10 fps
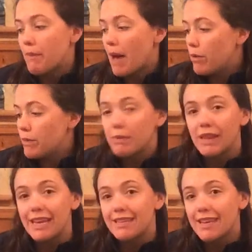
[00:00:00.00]
I will be
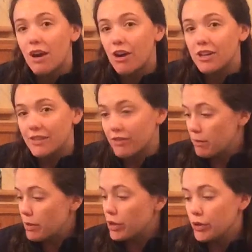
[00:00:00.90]
placing our
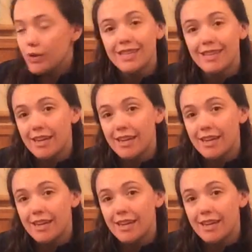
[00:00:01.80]
different pollutants